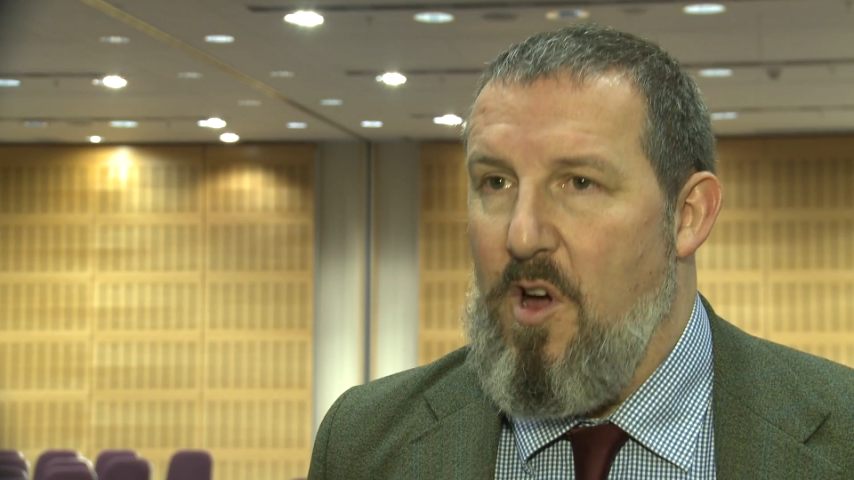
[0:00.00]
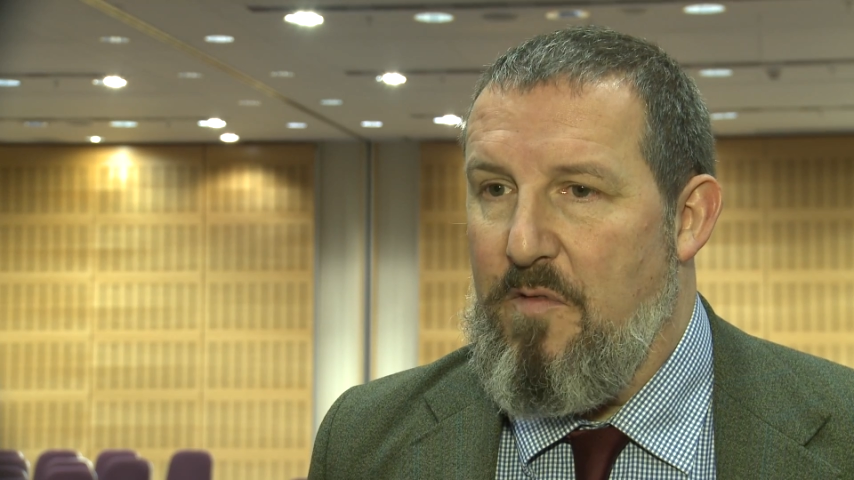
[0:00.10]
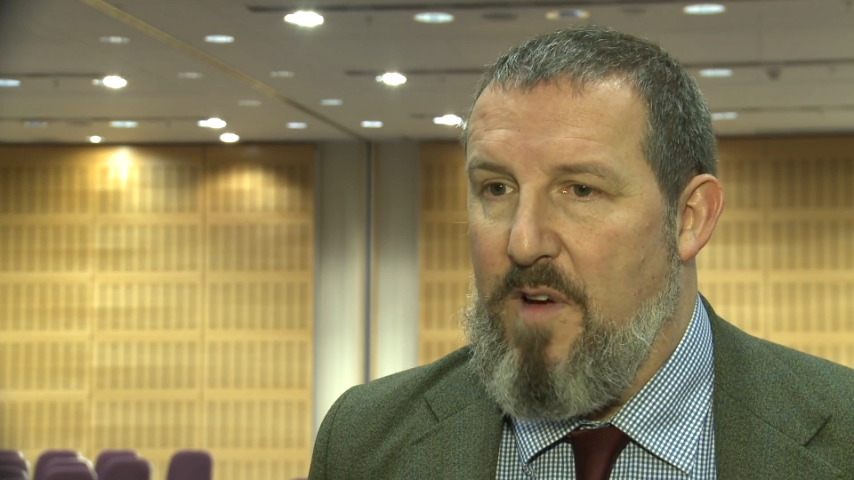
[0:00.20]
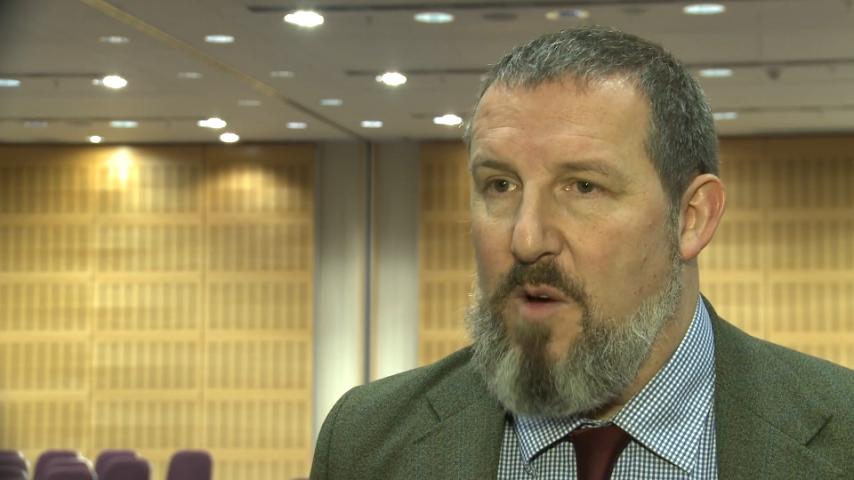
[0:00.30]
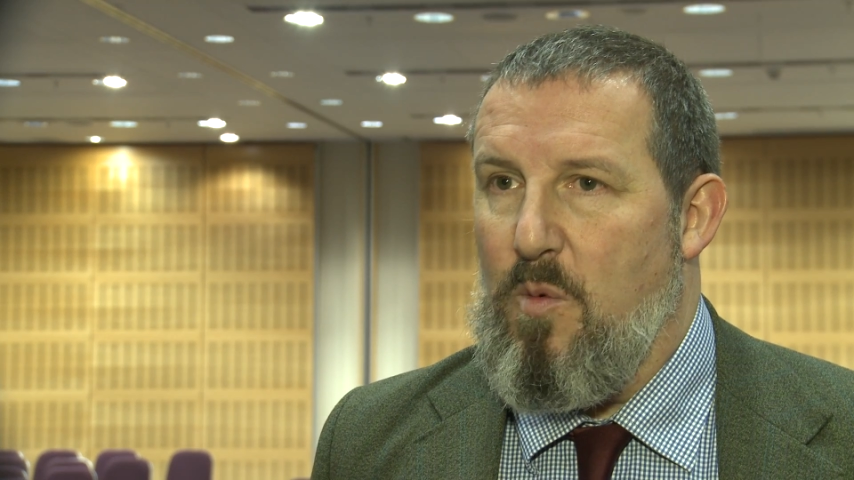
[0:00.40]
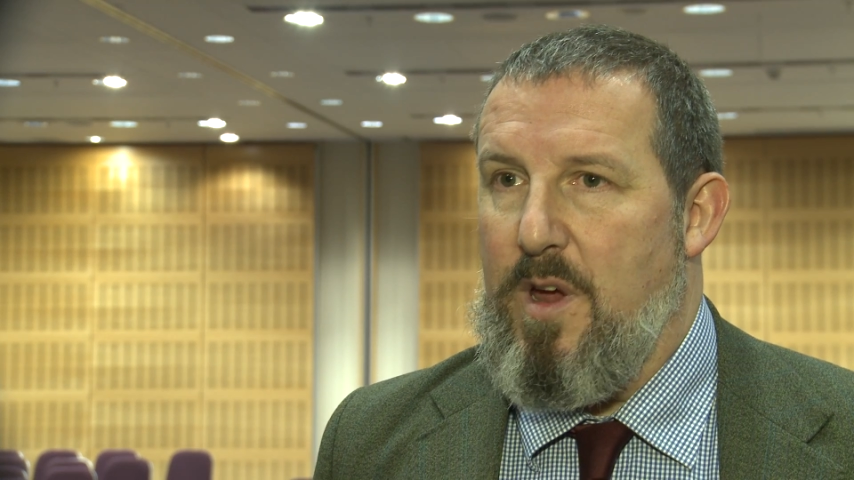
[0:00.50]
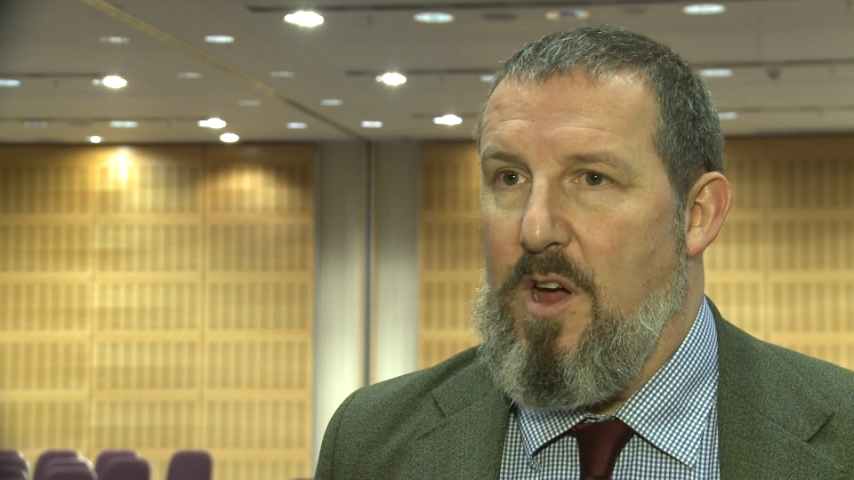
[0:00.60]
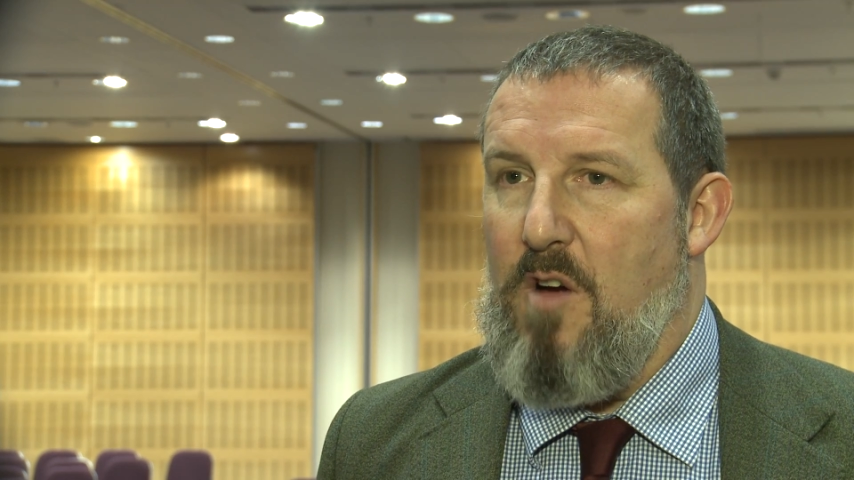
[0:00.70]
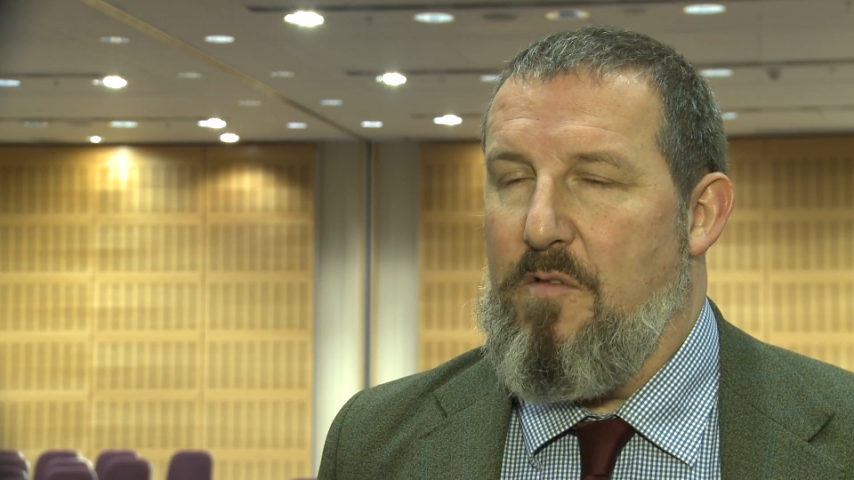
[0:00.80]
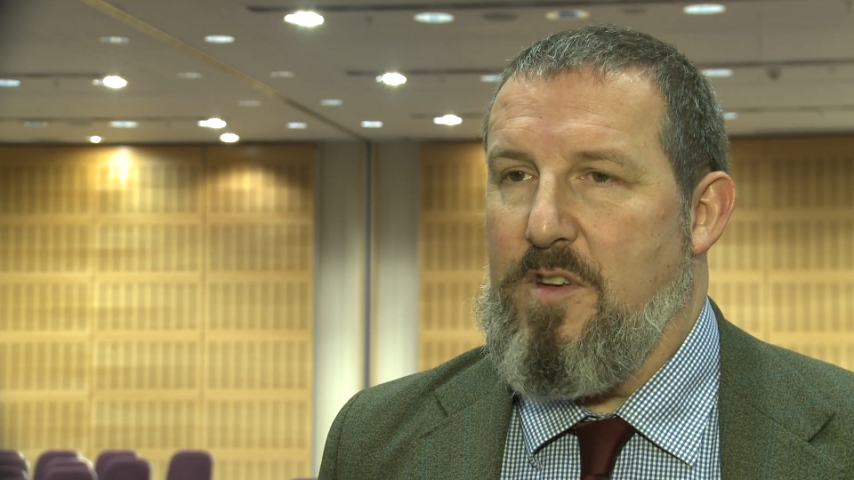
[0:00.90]

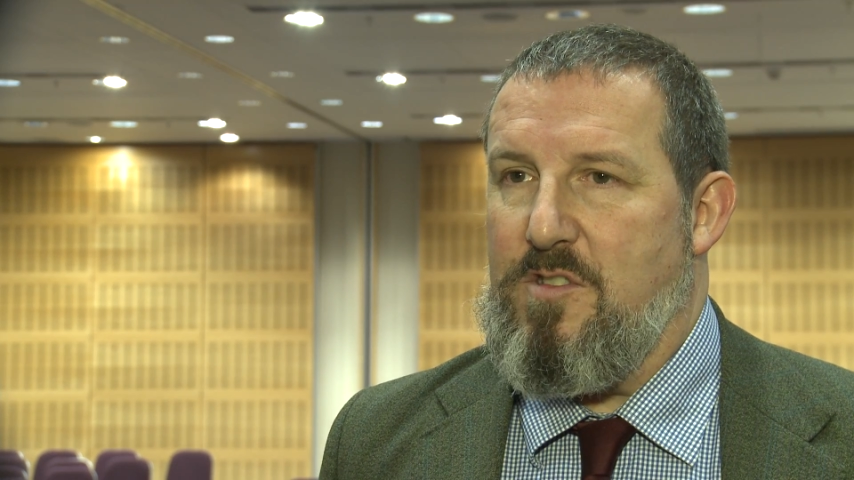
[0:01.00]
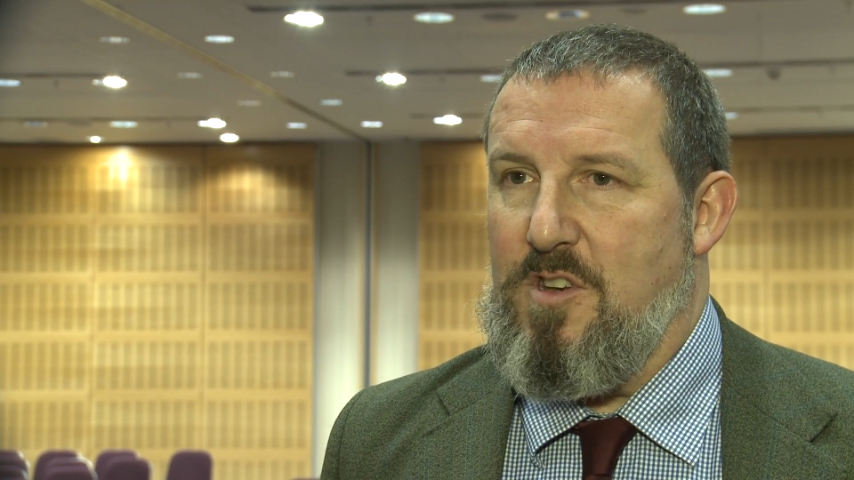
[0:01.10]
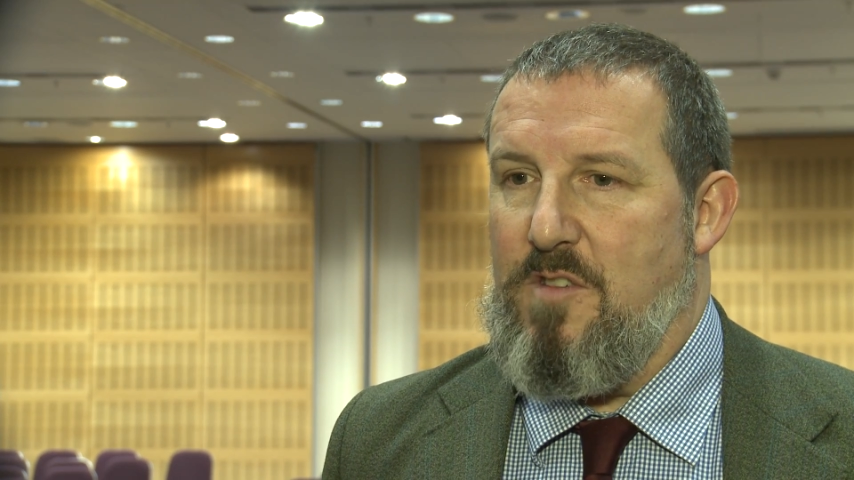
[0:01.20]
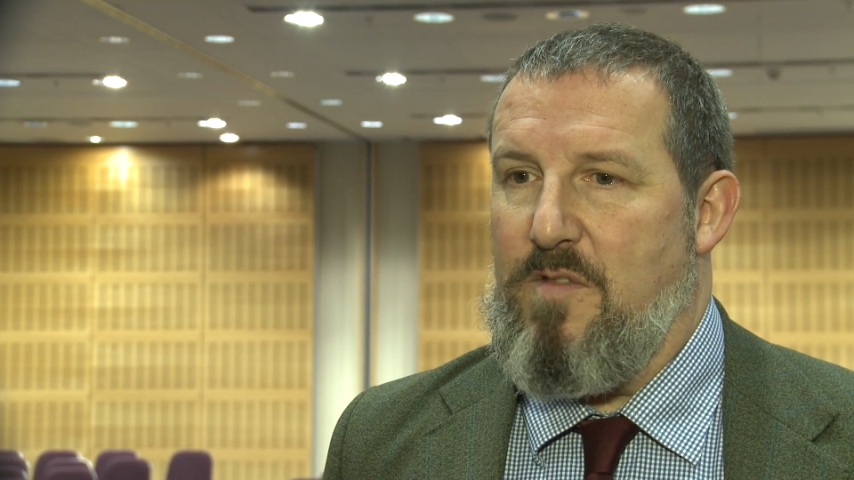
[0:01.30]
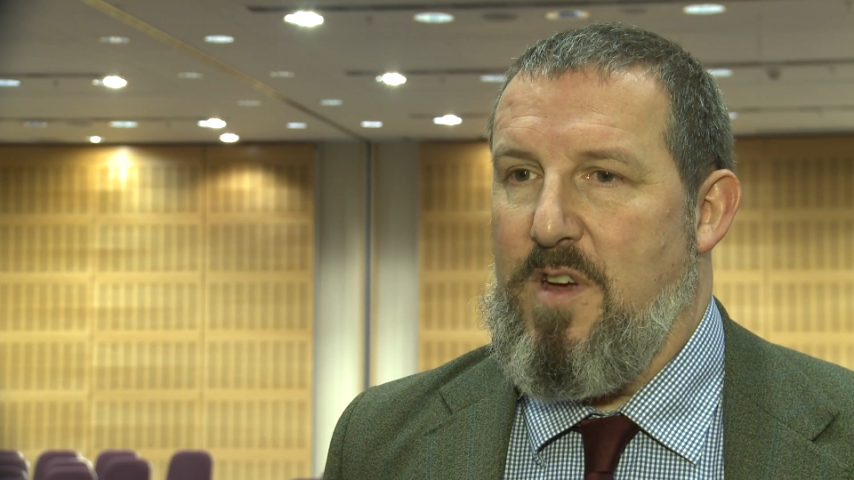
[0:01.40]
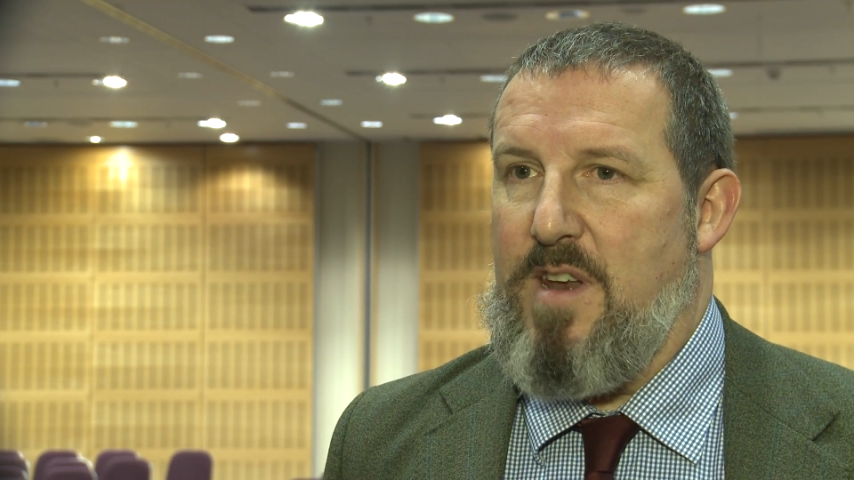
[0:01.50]
offer sort of